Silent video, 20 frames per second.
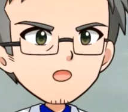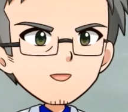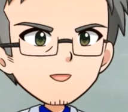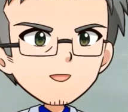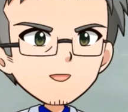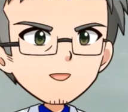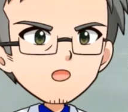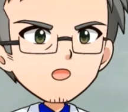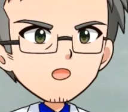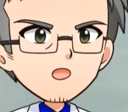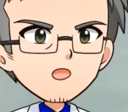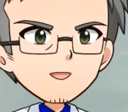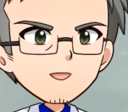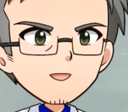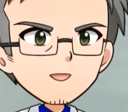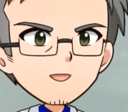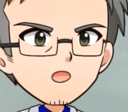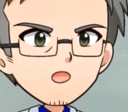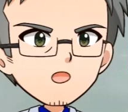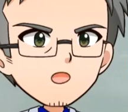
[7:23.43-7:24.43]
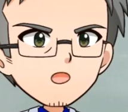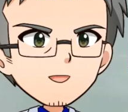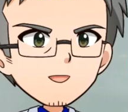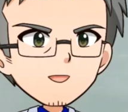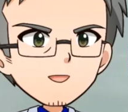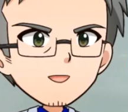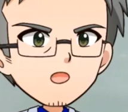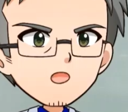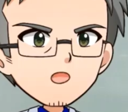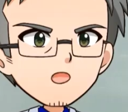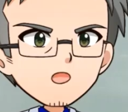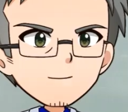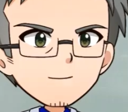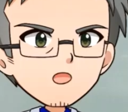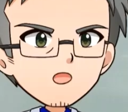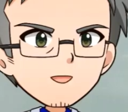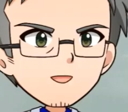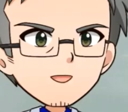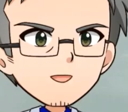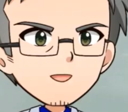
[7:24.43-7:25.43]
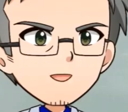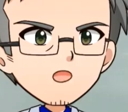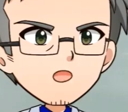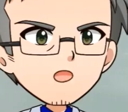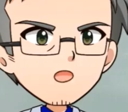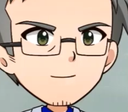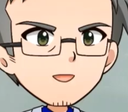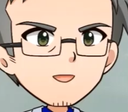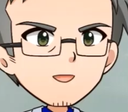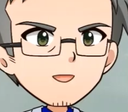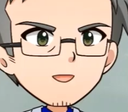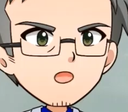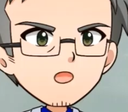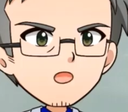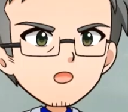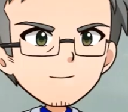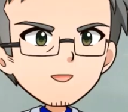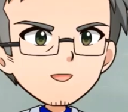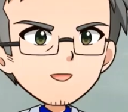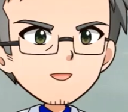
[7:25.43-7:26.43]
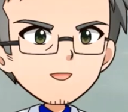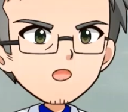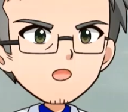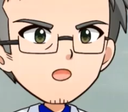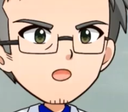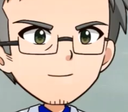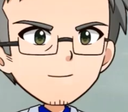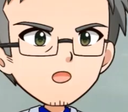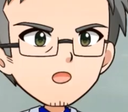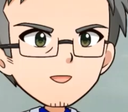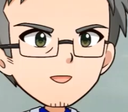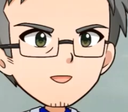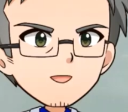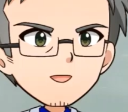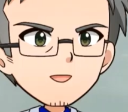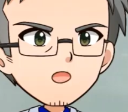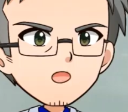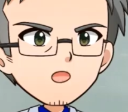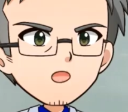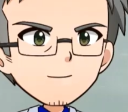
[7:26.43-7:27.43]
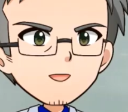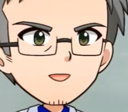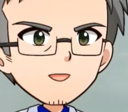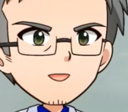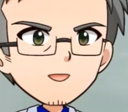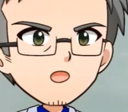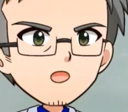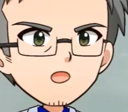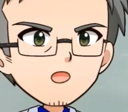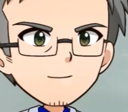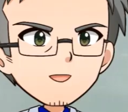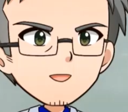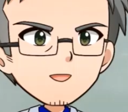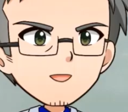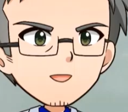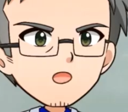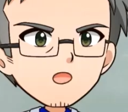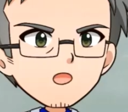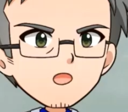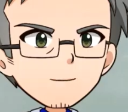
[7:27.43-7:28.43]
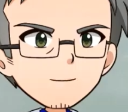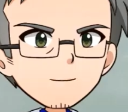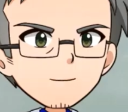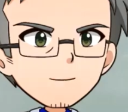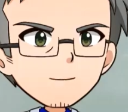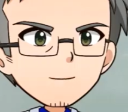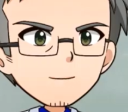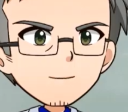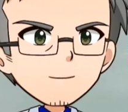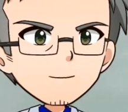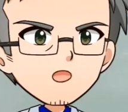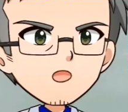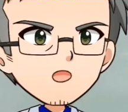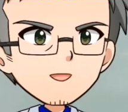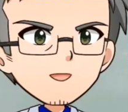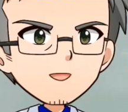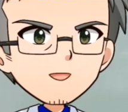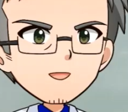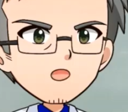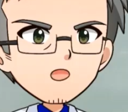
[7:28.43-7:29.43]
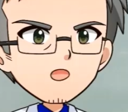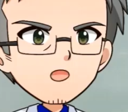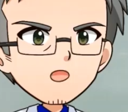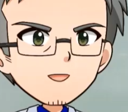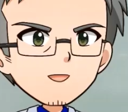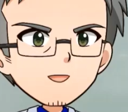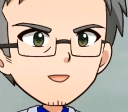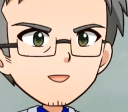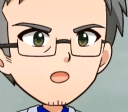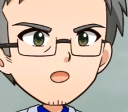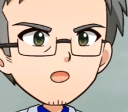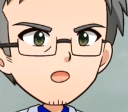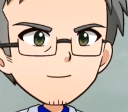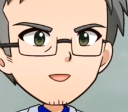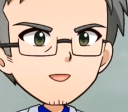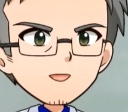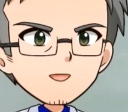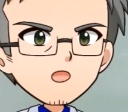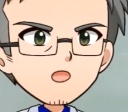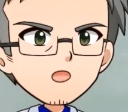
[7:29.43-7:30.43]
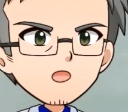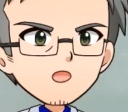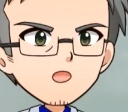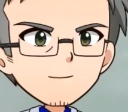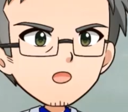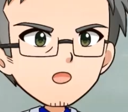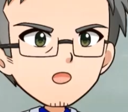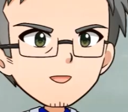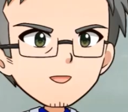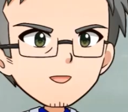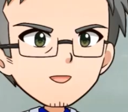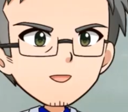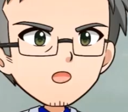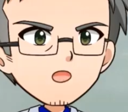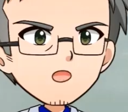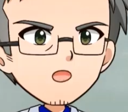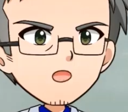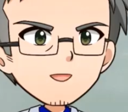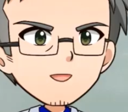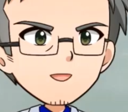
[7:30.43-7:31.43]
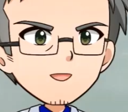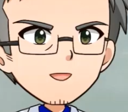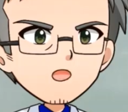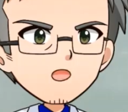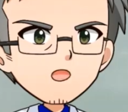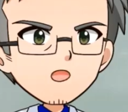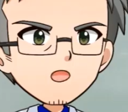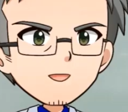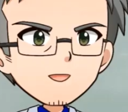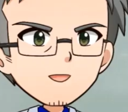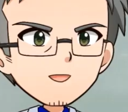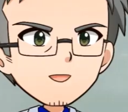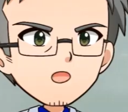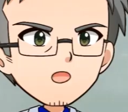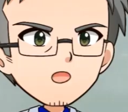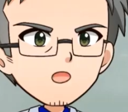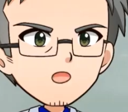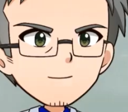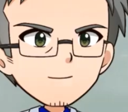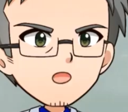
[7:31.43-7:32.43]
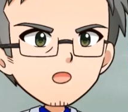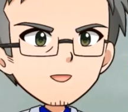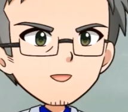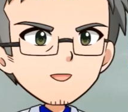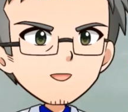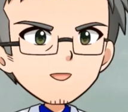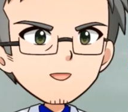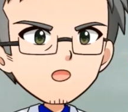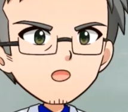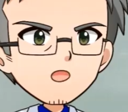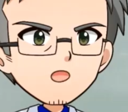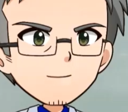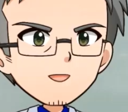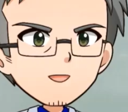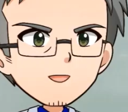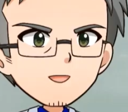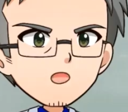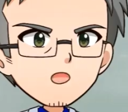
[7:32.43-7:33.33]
started in about 2007, and now almost 100 layers are stacked. It is said that about 500 layers will be stacked by 2025.